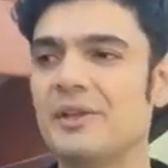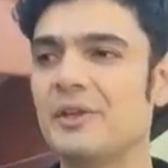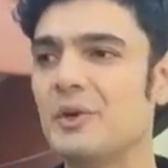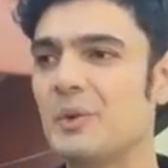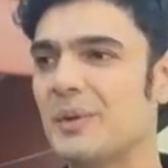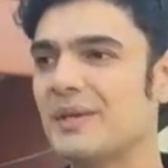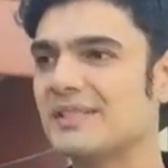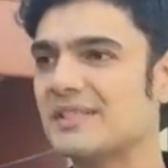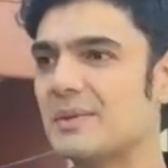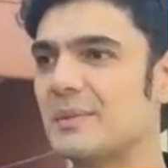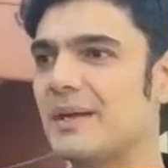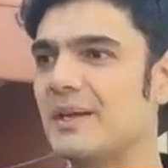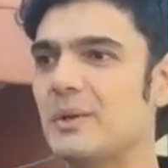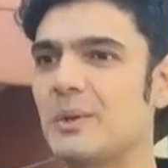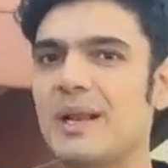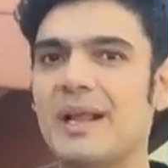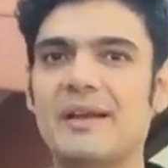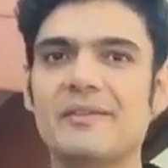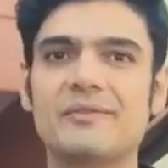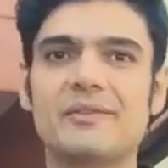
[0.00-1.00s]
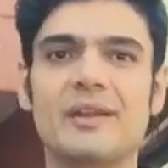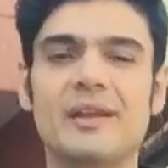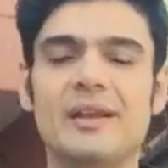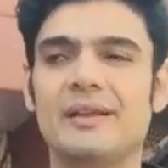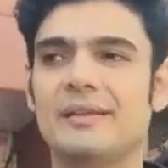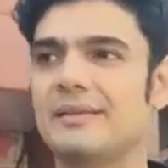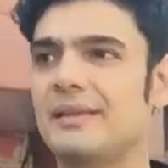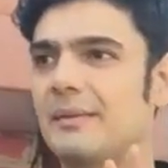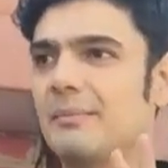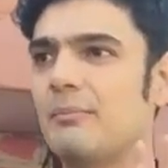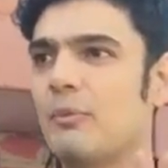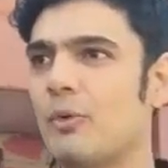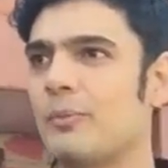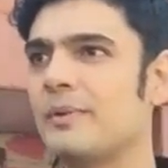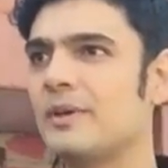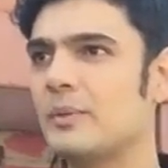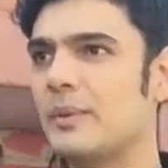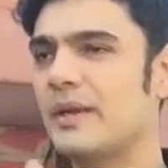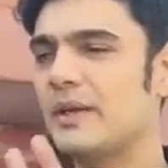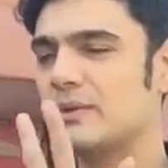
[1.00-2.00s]
You know, once in a while you'll have that
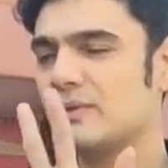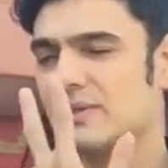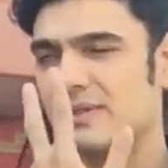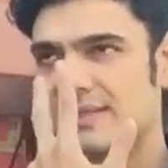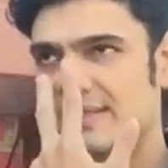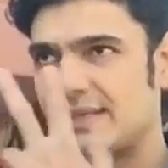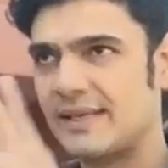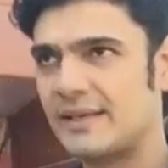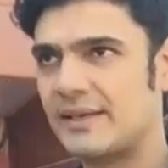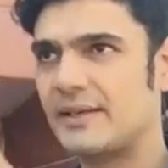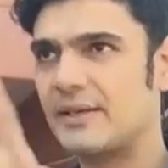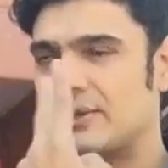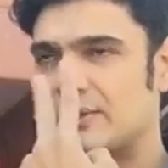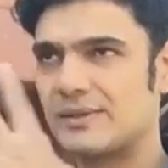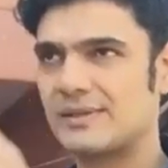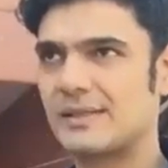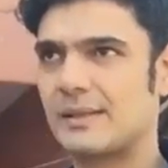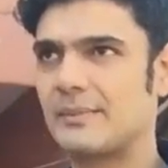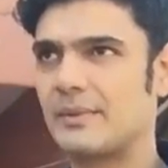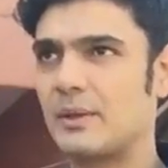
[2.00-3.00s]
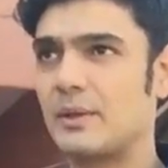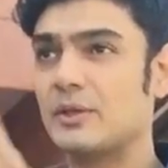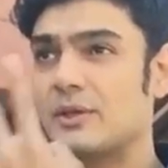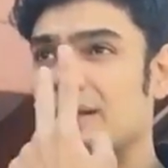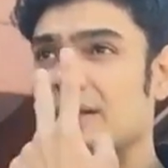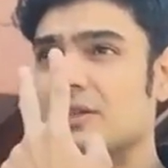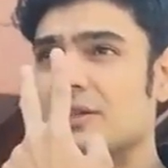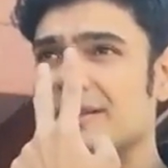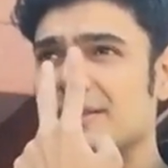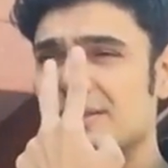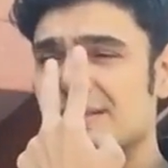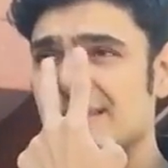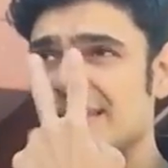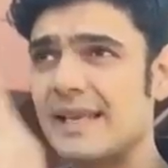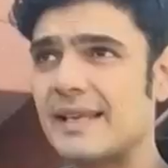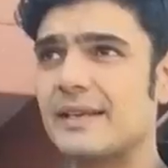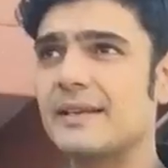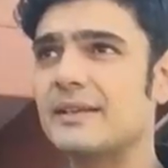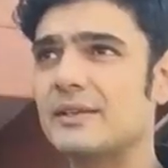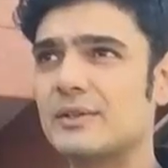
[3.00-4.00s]
moment where you're just staring into something. You're literally just
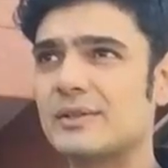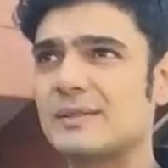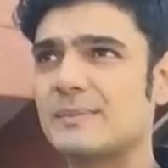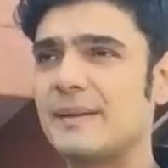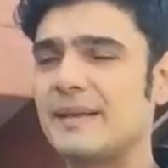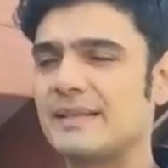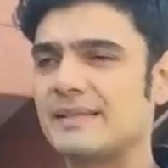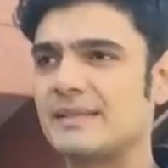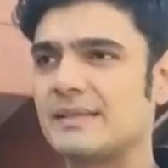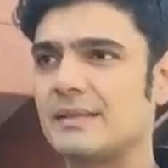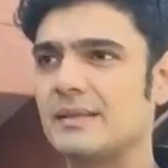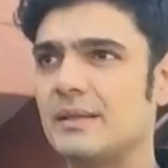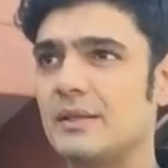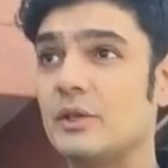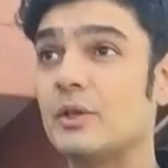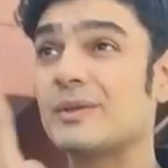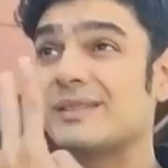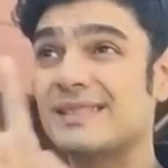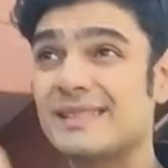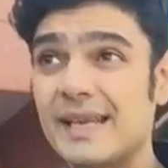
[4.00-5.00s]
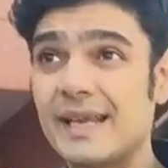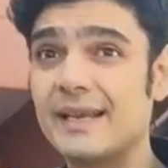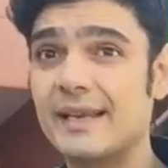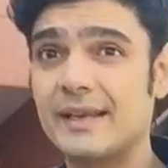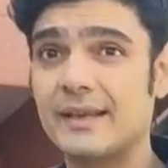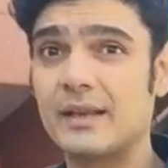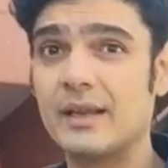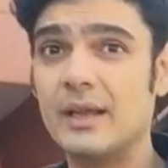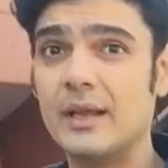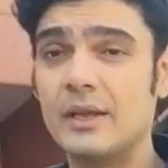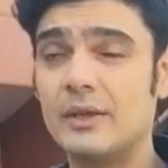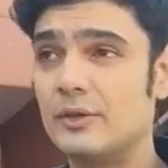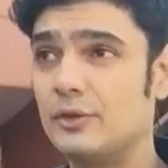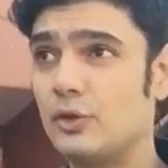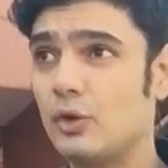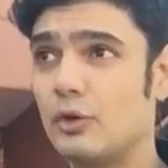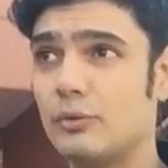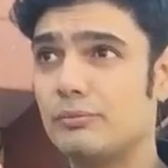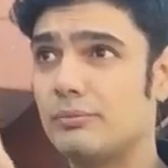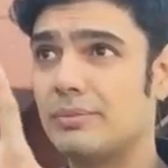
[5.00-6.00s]
staring into space. You're staring.
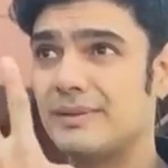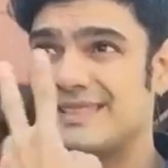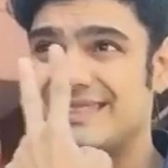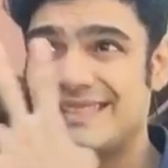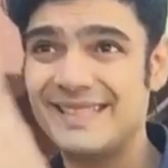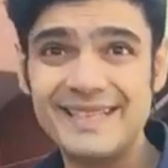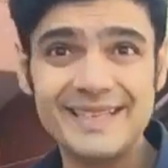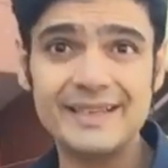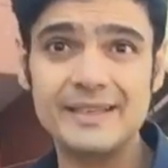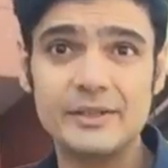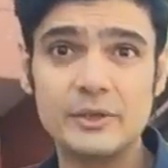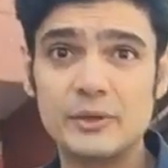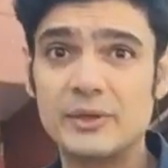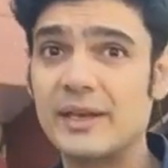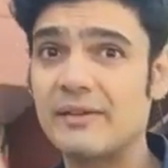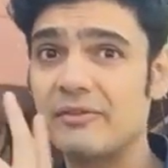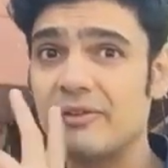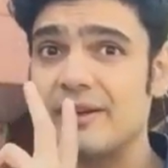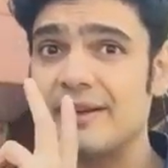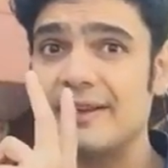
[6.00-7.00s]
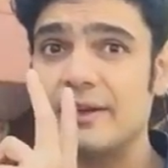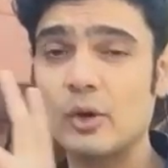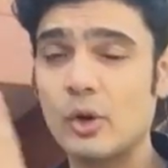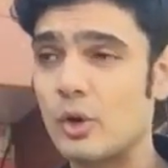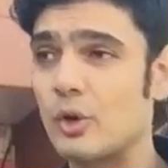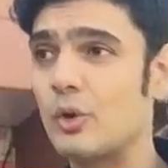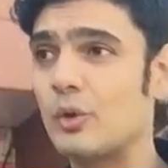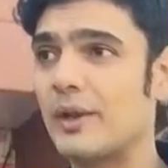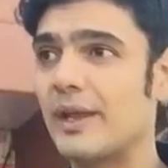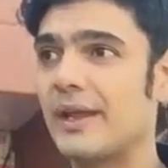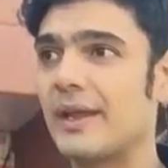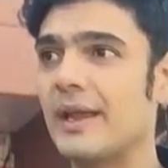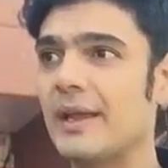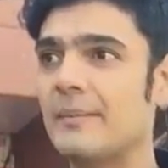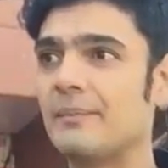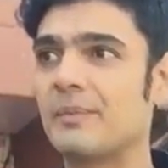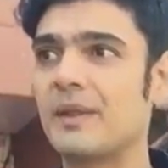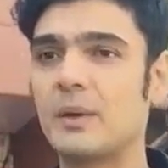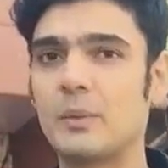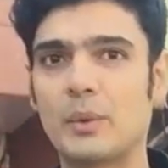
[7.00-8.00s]
You're seeing. You're definitely not looking.
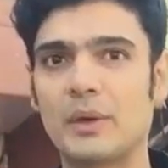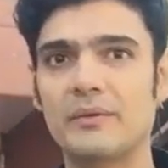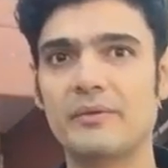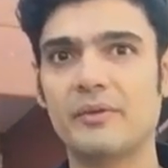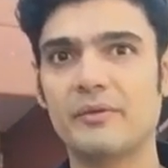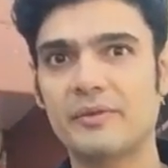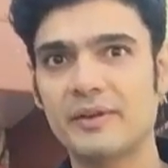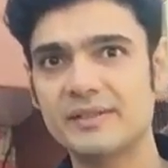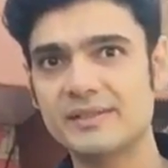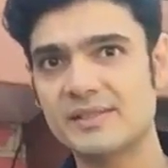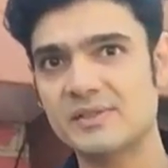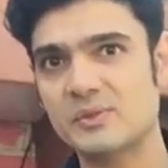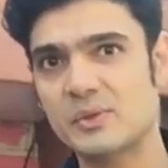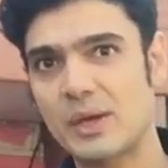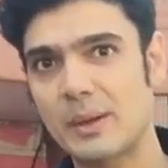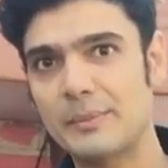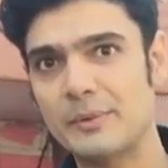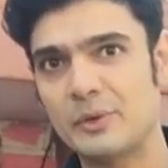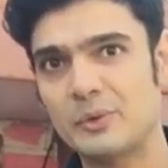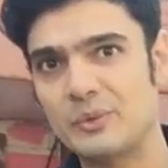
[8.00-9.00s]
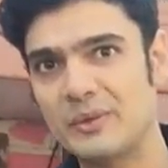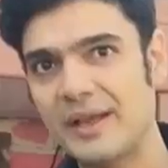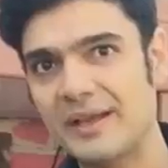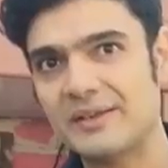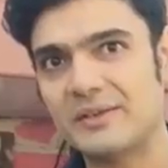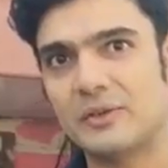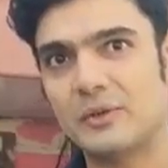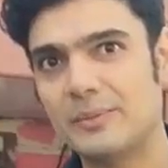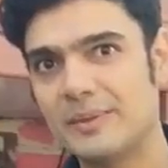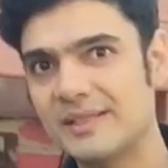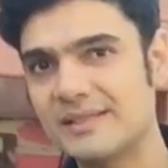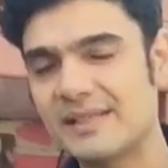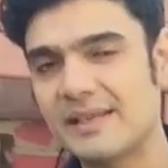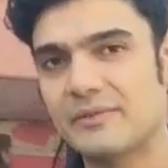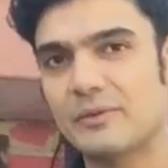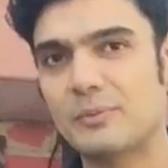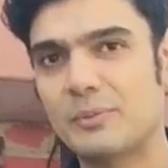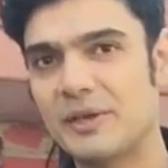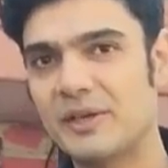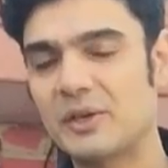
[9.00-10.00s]
And one of your friends has to come and do that to you because they
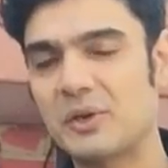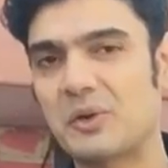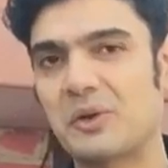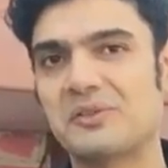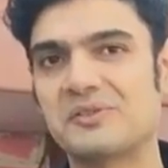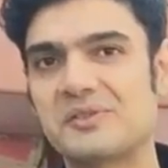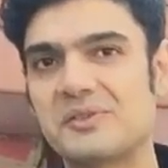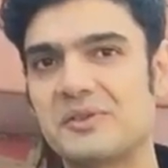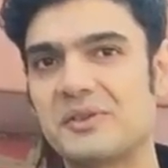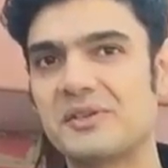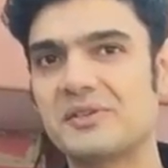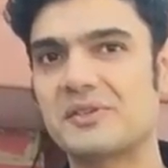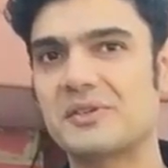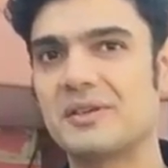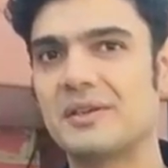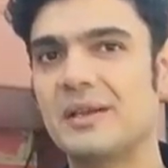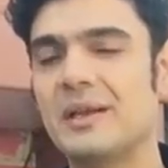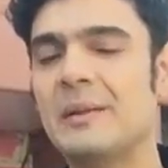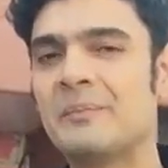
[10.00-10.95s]
have to break your concentration.